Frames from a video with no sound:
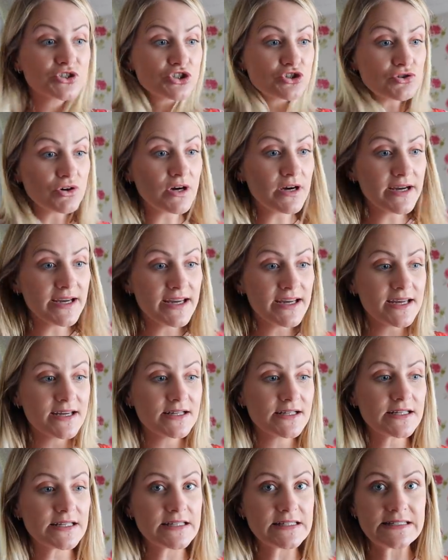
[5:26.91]
try
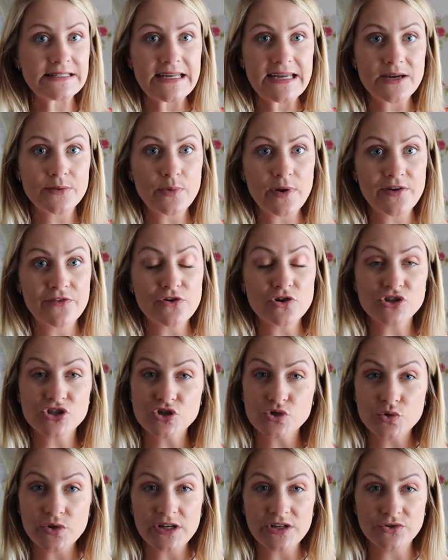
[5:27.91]
seeing where you've got
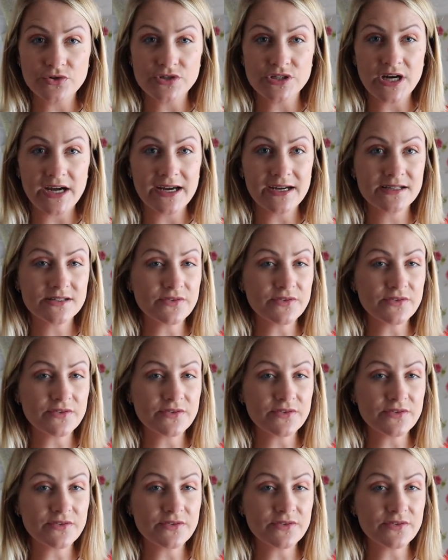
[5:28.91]
soy in your diet,